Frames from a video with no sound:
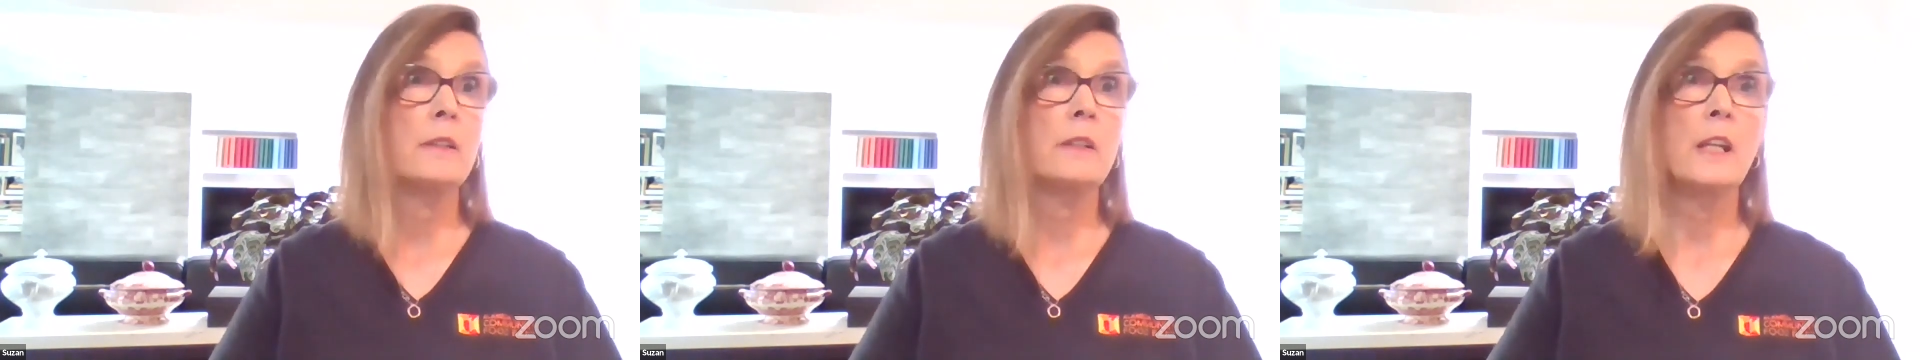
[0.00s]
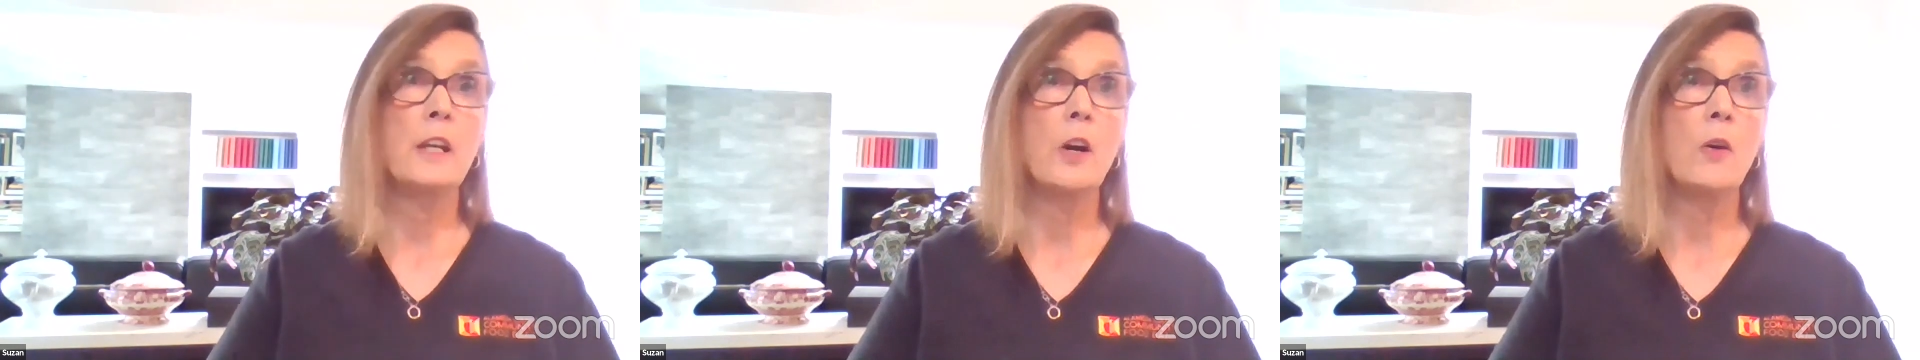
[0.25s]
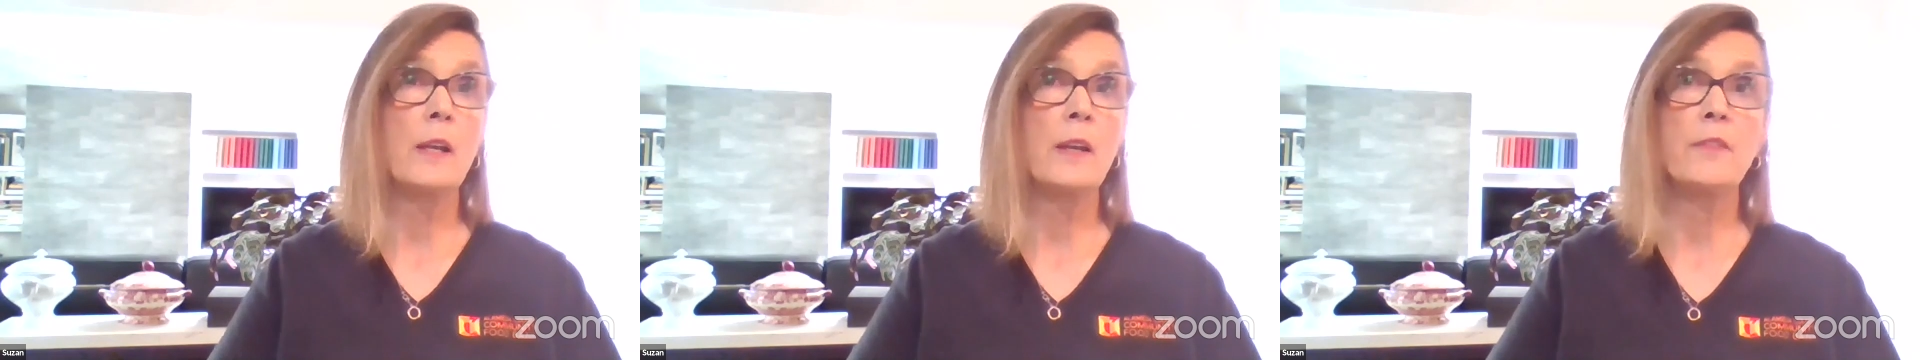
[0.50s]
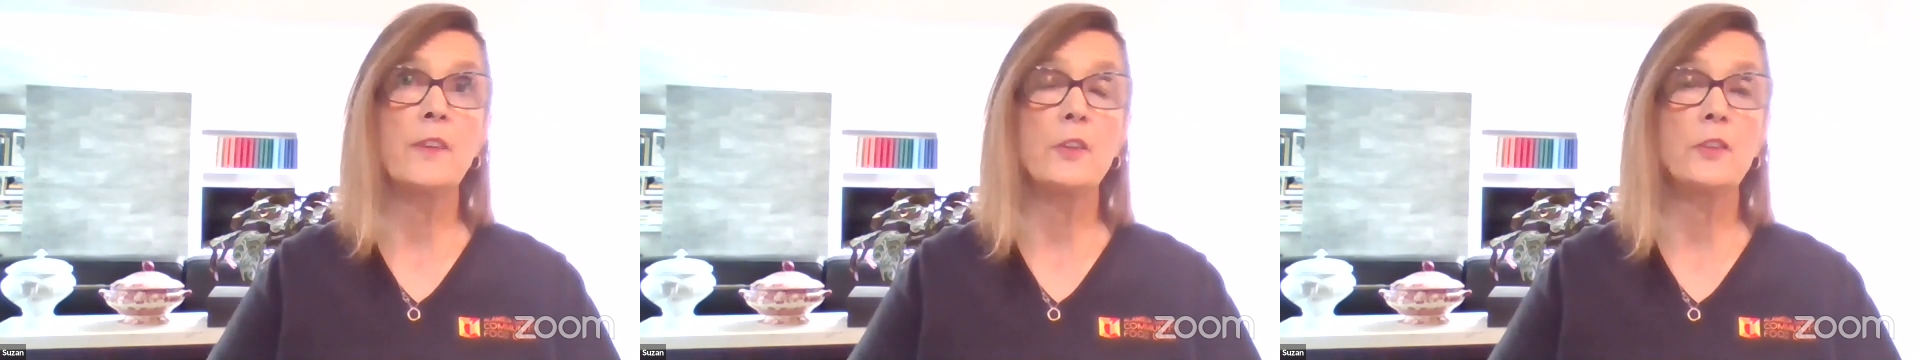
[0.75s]

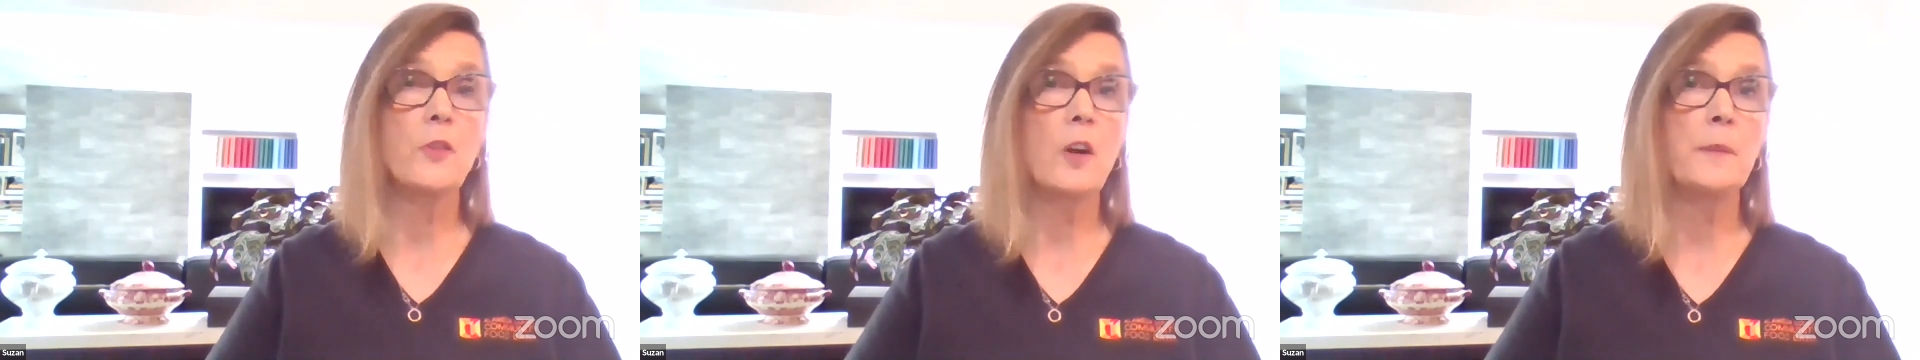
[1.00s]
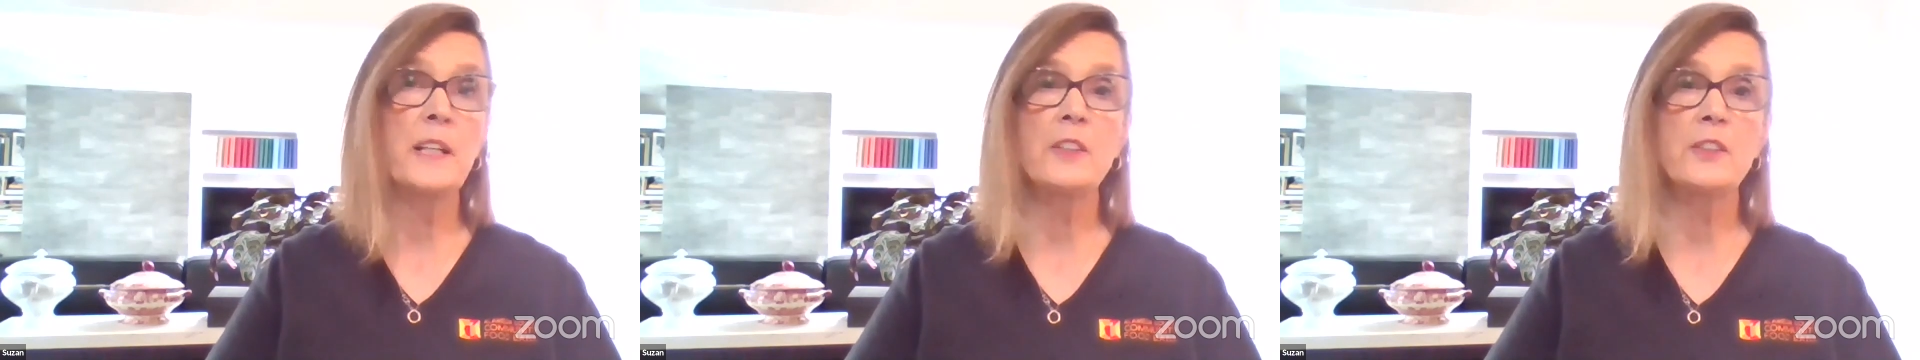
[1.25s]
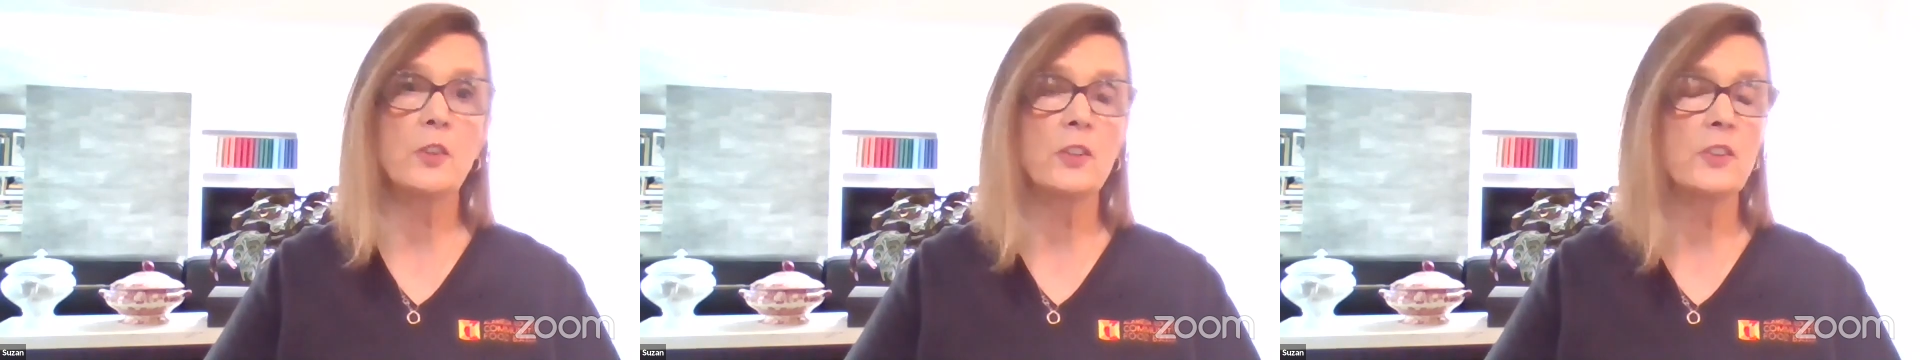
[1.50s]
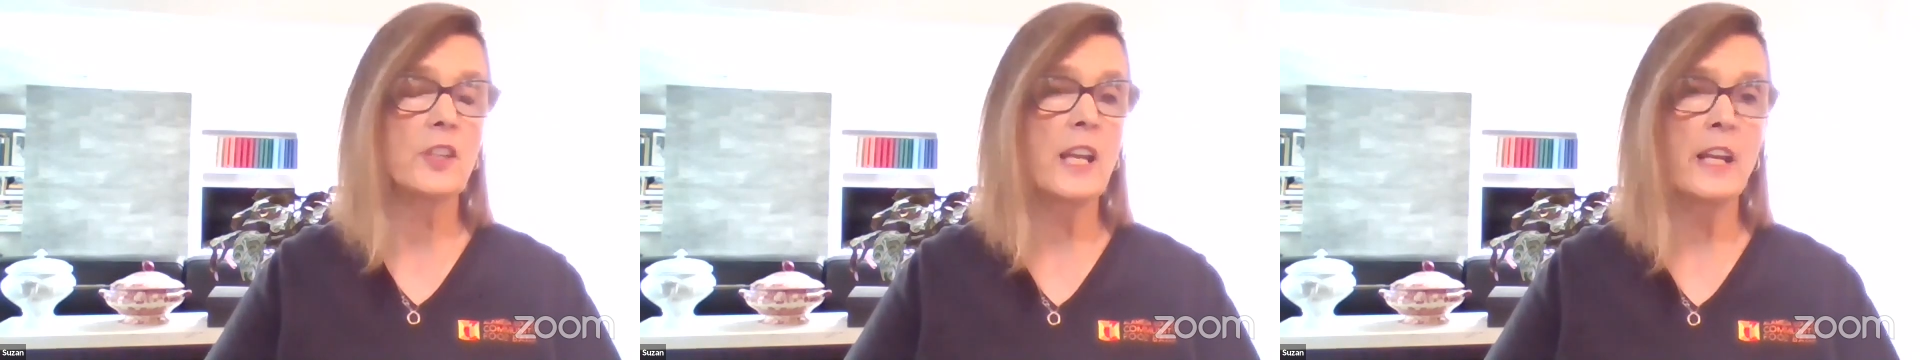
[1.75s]
if those farming
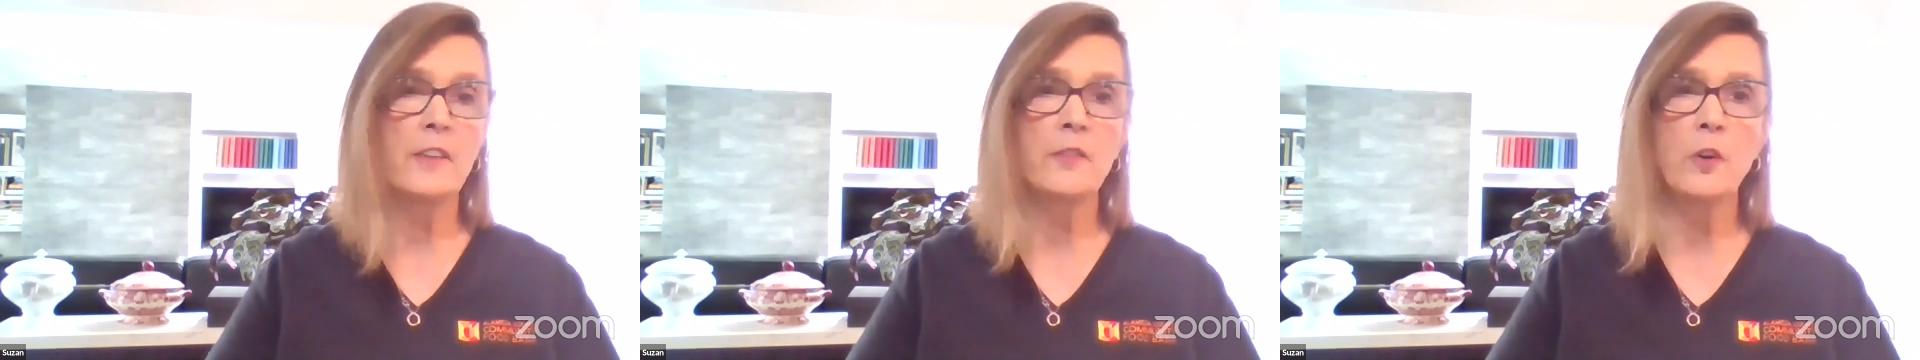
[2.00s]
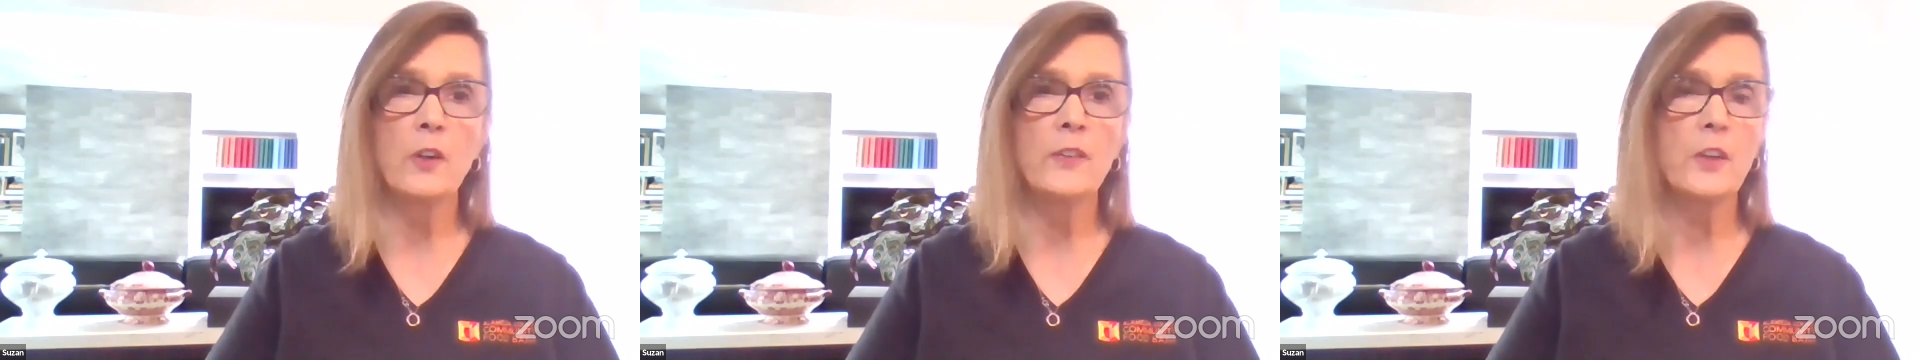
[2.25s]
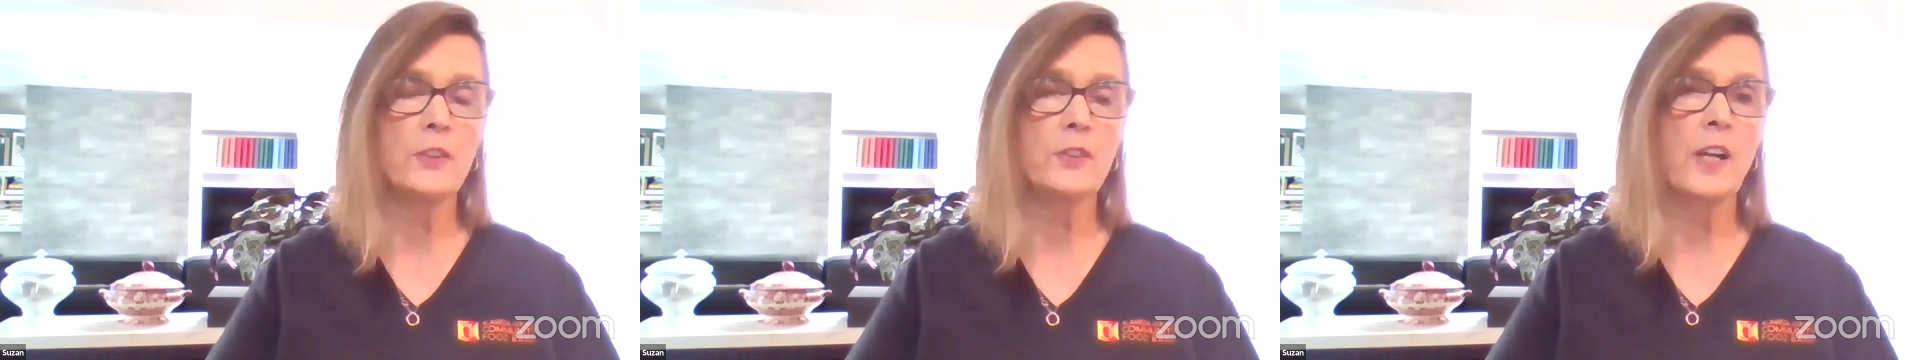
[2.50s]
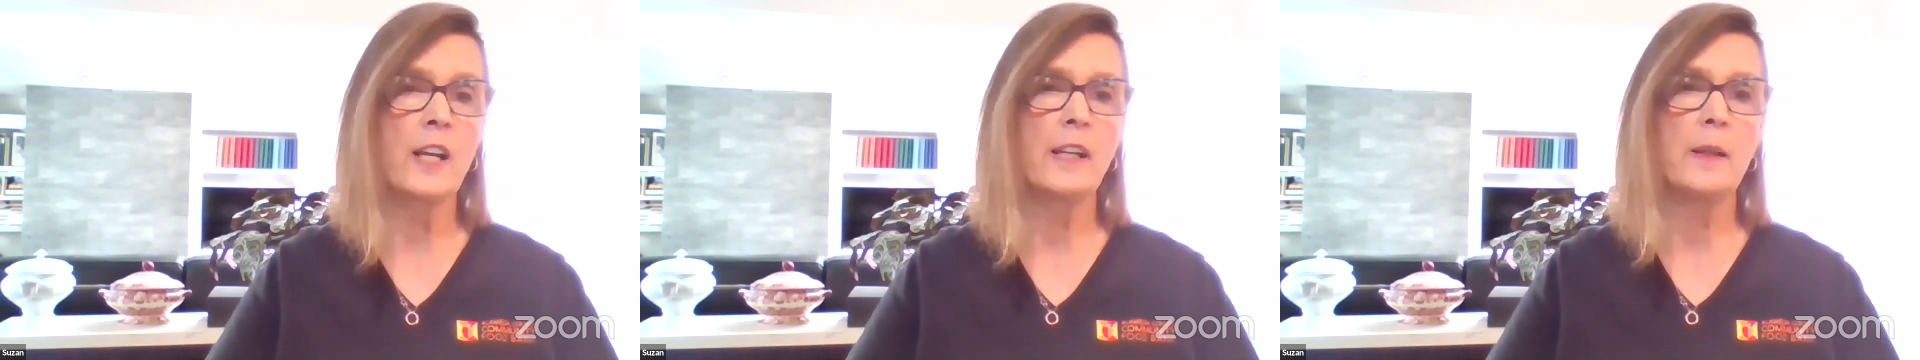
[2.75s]
concerns can't afford those
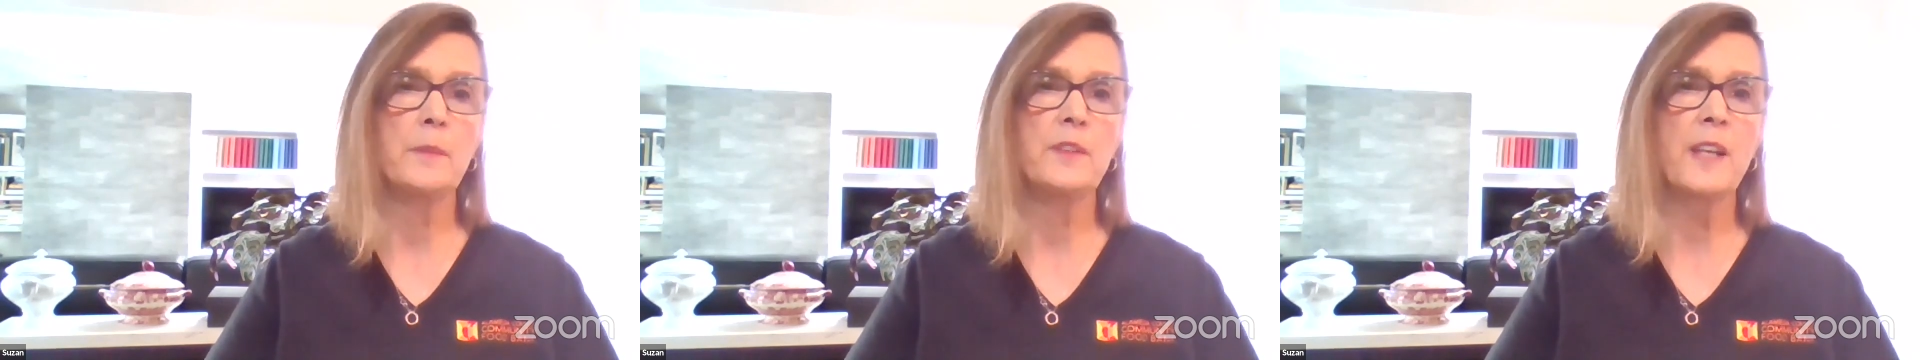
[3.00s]
items,